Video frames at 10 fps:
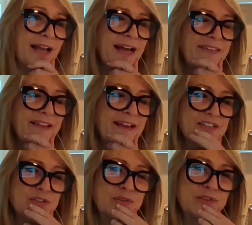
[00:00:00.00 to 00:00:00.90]
and that
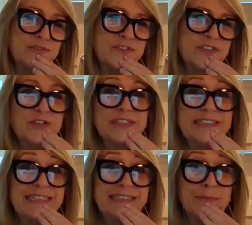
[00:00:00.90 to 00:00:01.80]
sort of sowed a
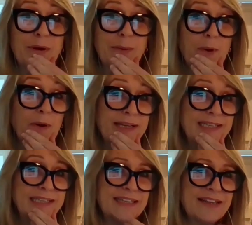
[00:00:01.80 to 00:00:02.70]
seed in my
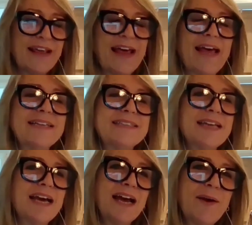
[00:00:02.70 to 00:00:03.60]
mind that
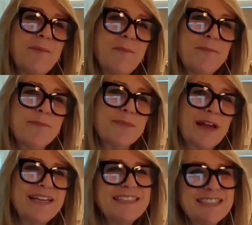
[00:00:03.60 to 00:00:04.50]
I
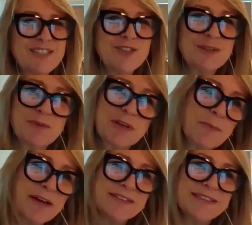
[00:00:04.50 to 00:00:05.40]
needed to do something
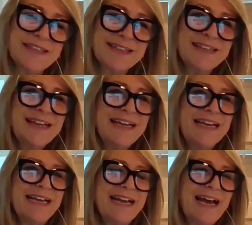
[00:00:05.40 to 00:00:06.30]
about it.
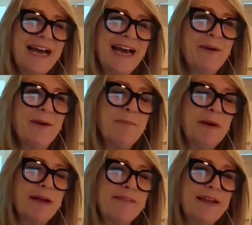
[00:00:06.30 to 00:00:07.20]

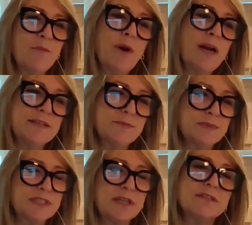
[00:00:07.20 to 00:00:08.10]
And then when I
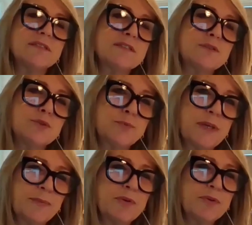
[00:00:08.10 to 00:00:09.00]
started to talk to
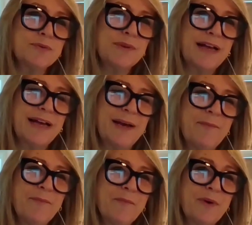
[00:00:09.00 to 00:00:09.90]
people
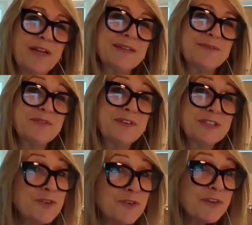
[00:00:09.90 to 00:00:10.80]
as I was
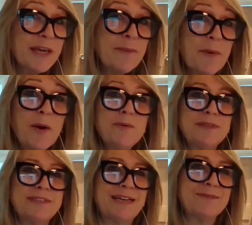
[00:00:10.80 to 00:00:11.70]
finishing off chemo and
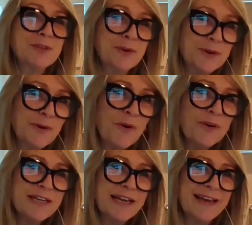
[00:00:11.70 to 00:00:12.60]
saying I was going on
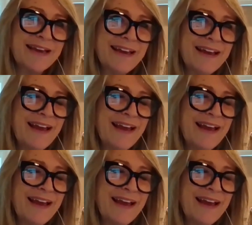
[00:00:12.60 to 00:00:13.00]
holiday,